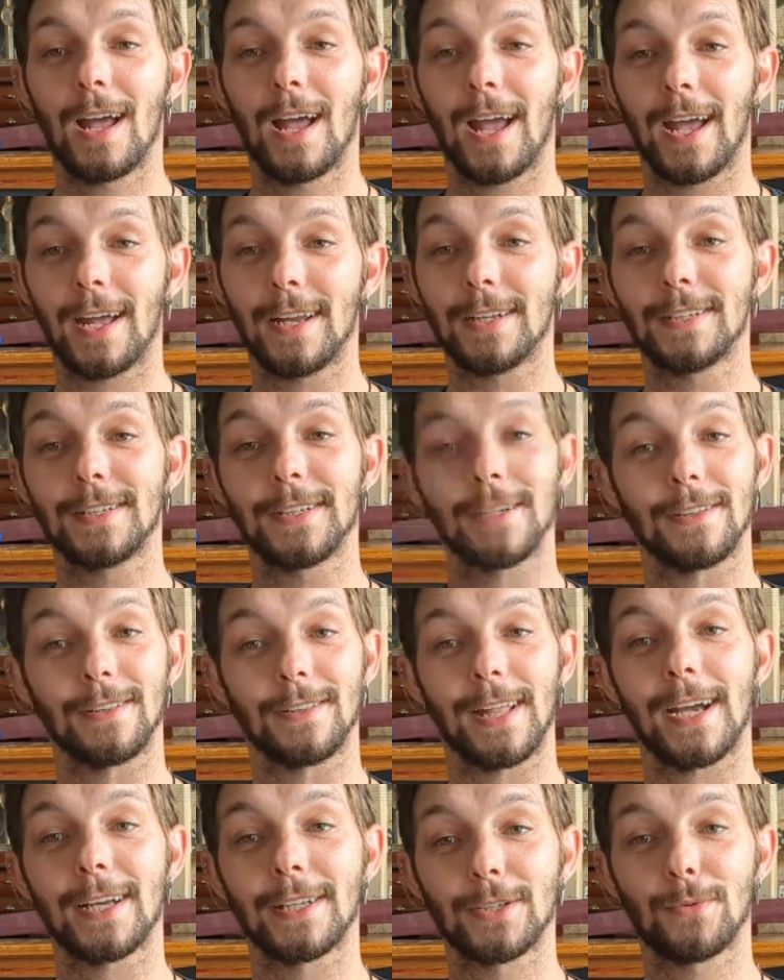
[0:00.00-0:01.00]
And until
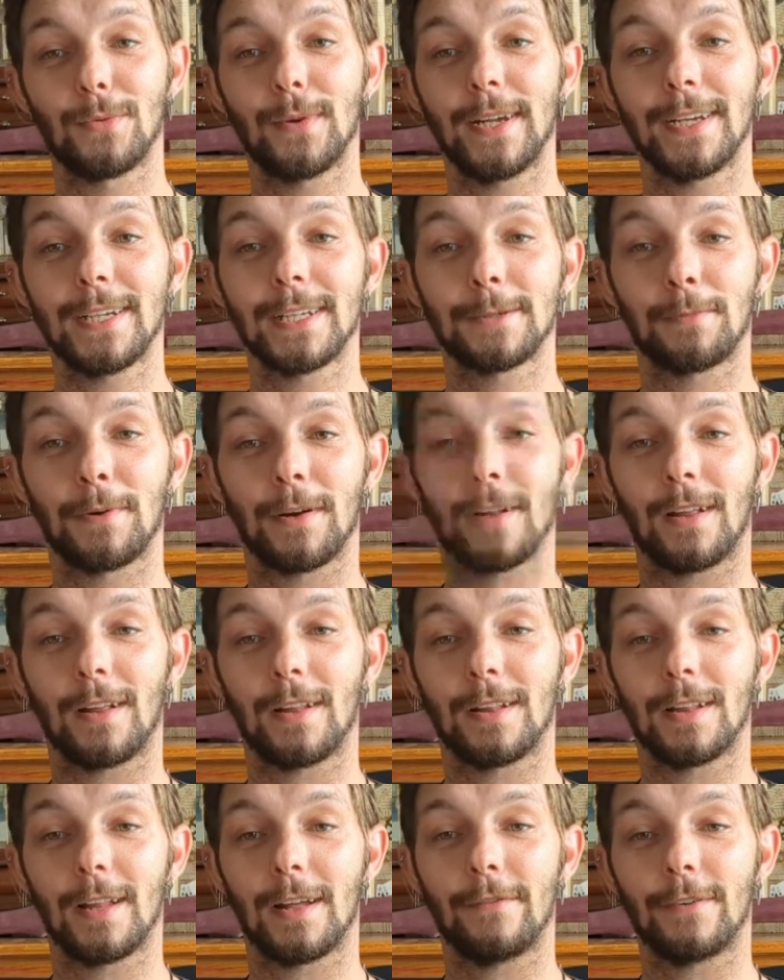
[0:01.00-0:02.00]
next week, spread all
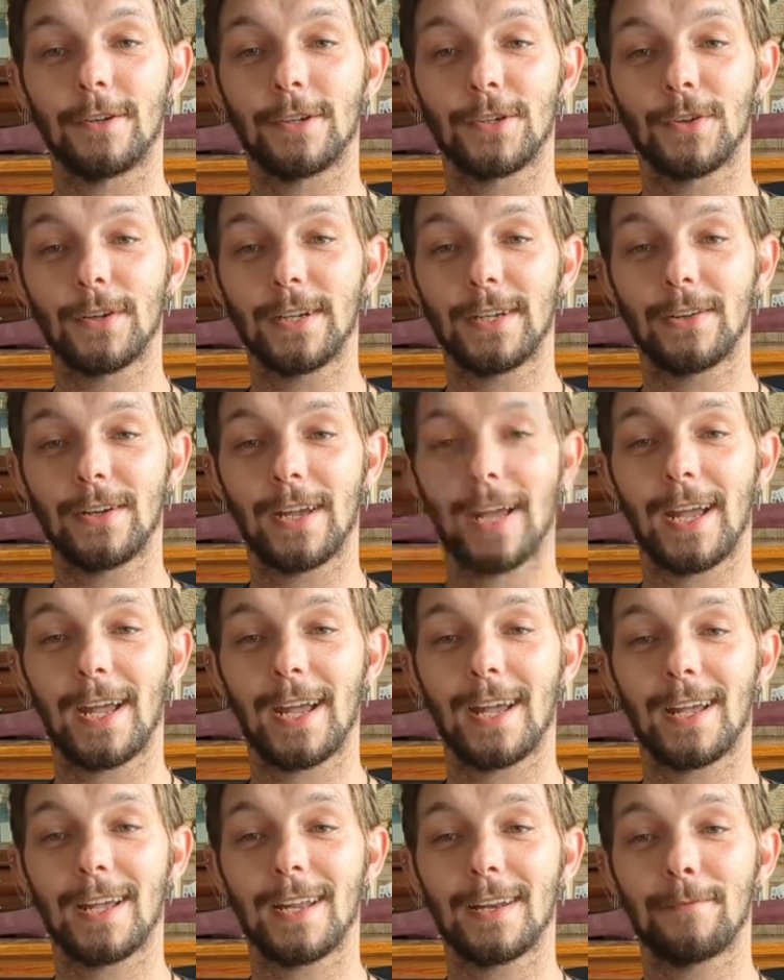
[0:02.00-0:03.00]
the love and joy you
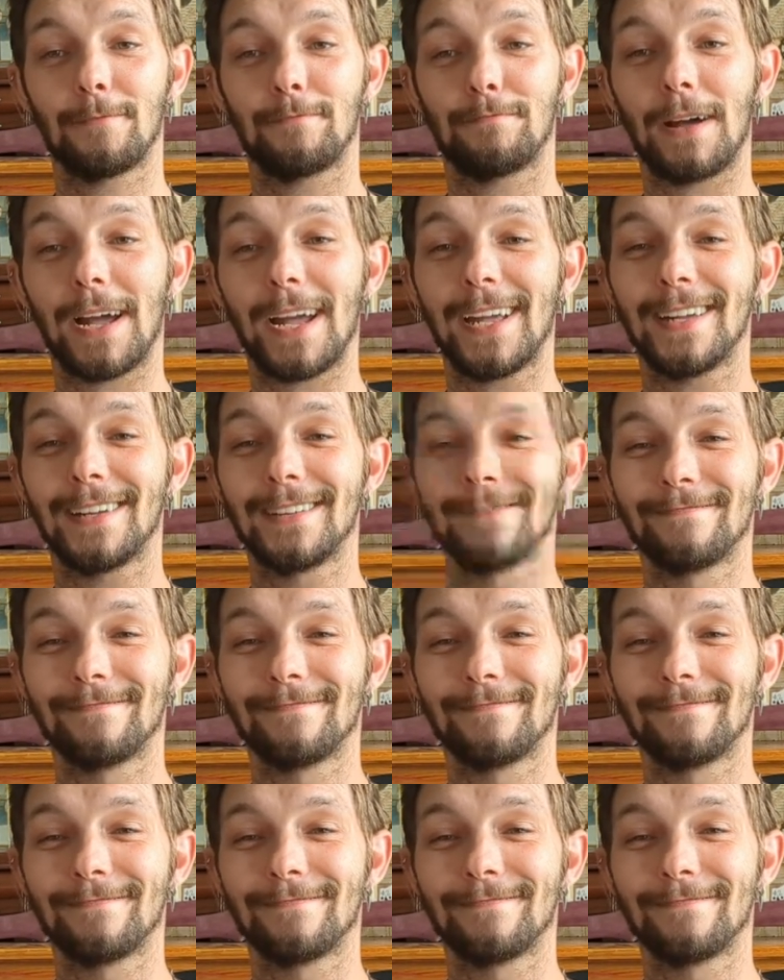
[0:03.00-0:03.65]
can. Bye.